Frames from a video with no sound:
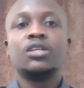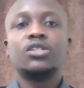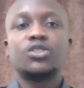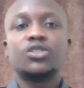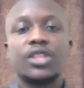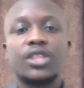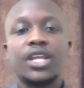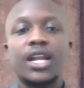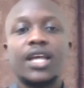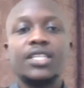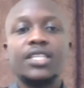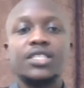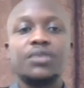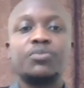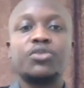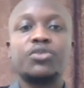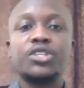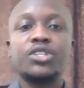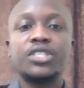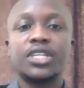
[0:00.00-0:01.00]
So the larger
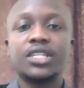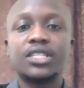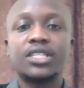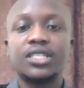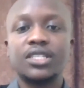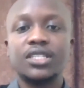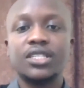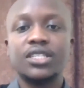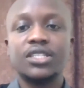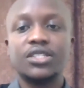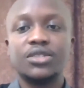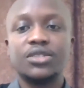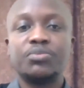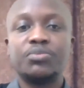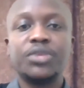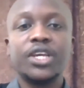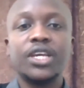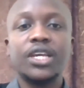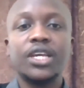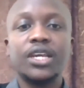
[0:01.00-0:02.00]
project is
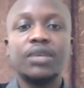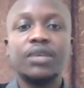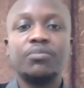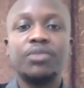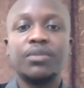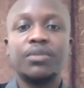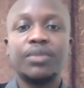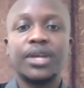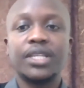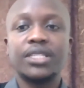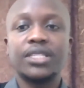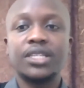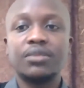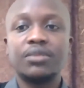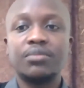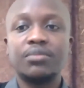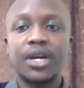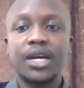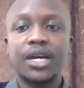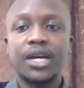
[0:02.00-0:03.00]
being
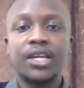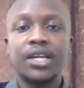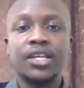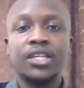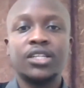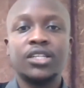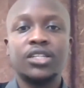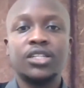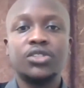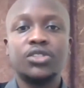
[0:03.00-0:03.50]
implemented by